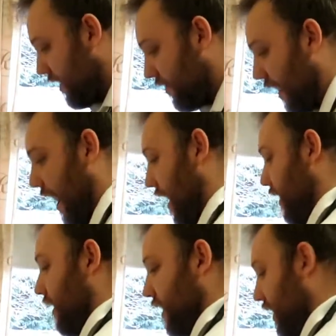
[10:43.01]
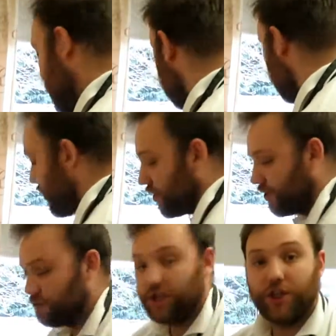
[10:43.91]
That is going to
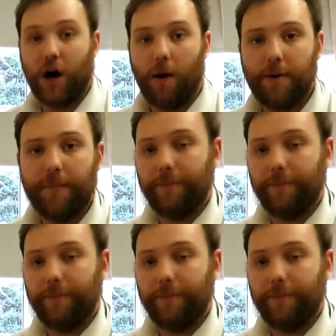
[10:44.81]
do the job.